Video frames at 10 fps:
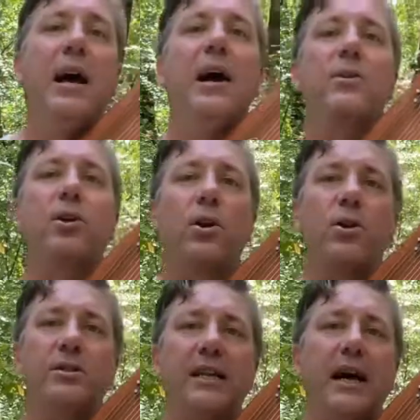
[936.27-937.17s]
held her
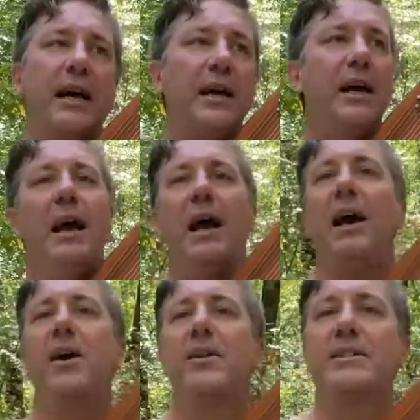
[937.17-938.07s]
close and I
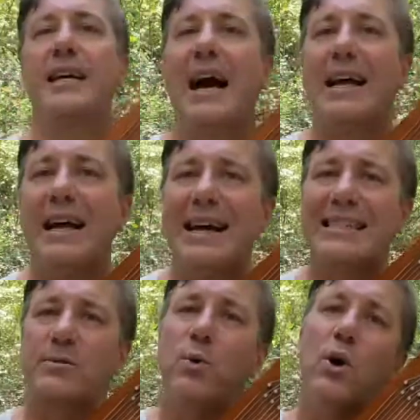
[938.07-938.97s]
held her tight, and I
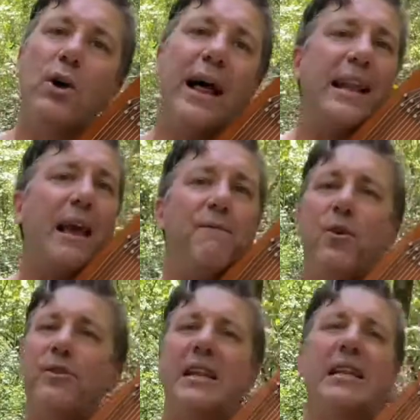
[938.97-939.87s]
swore that day
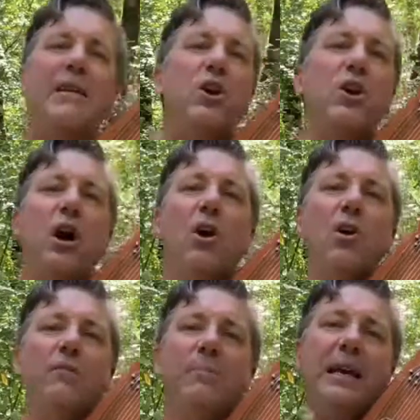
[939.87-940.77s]
forth to love her
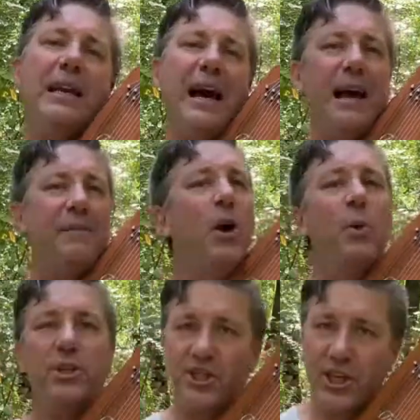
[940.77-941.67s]
all of me life.
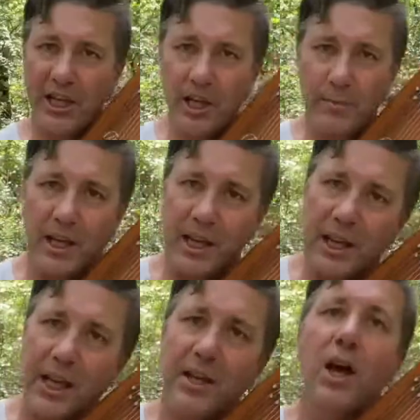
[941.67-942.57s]
When she held
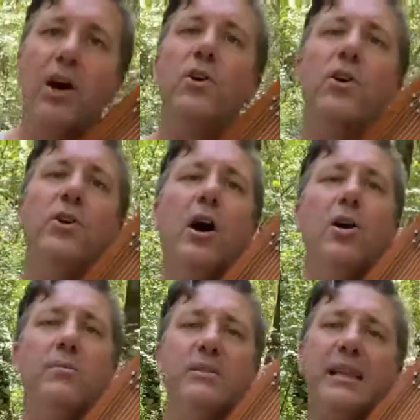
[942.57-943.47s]
me in her
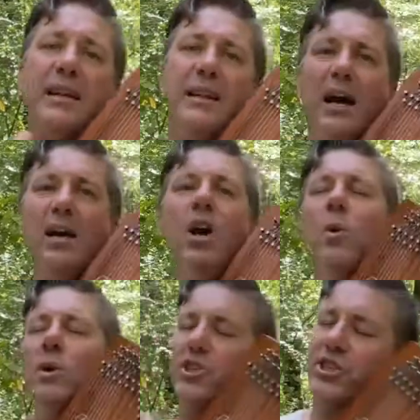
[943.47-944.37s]
arms that night,
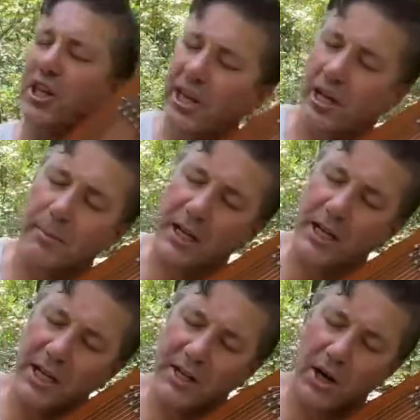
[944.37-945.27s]
when she held
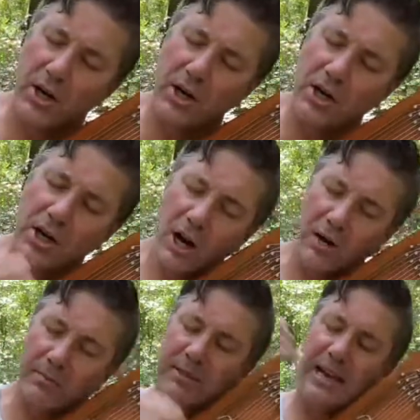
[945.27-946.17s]
me in her
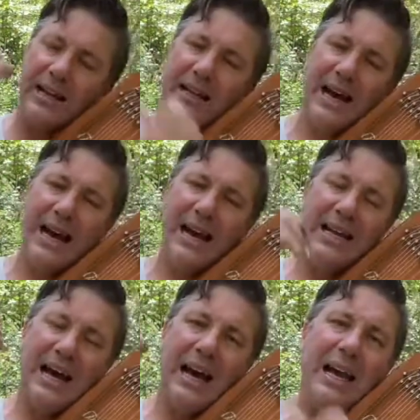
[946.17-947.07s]
arms that
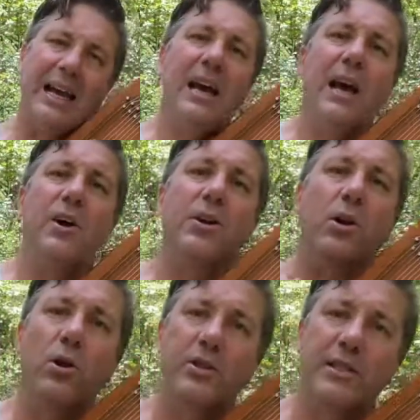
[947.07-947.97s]
night, I held
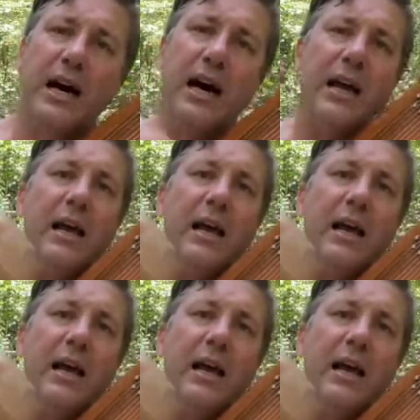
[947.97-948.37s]
her close and I